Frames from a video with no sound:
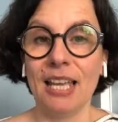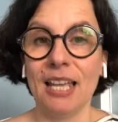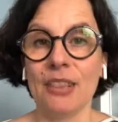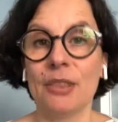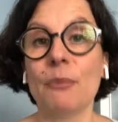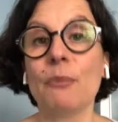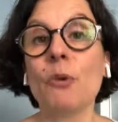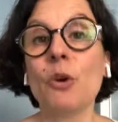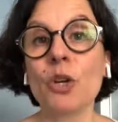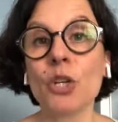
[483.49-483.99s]

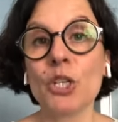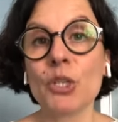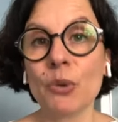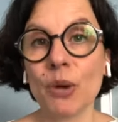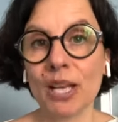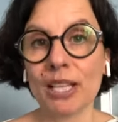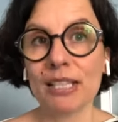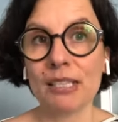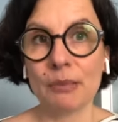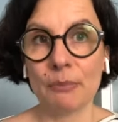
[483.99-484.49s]
The more
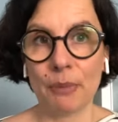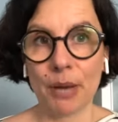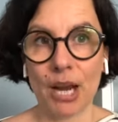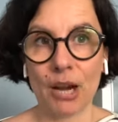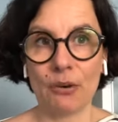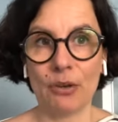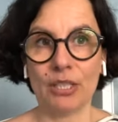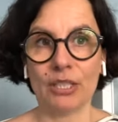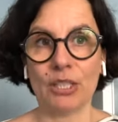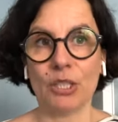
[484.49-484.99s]

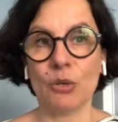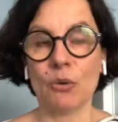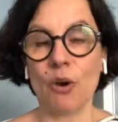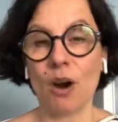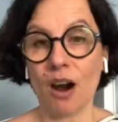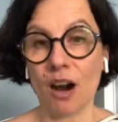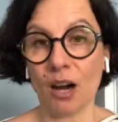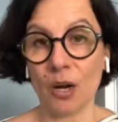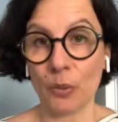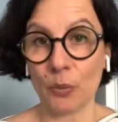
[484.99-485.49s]
transparent you
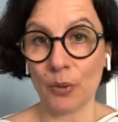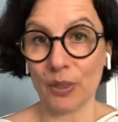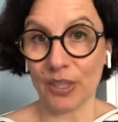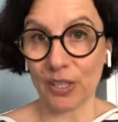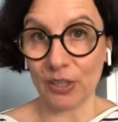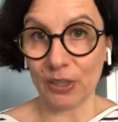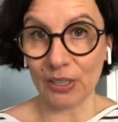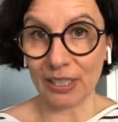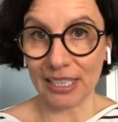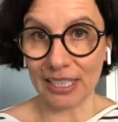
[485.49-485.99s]
are with
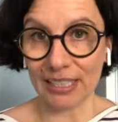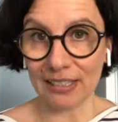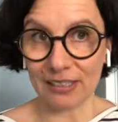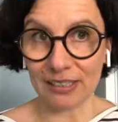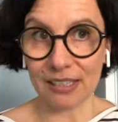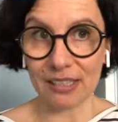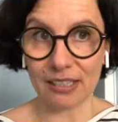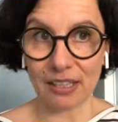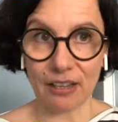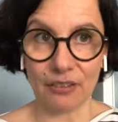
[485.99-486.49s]
your legal
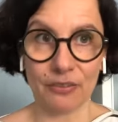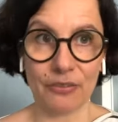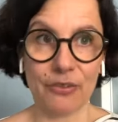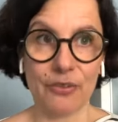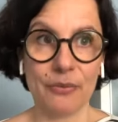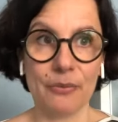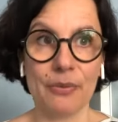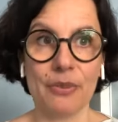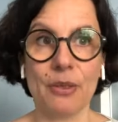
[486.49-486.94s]
stuff,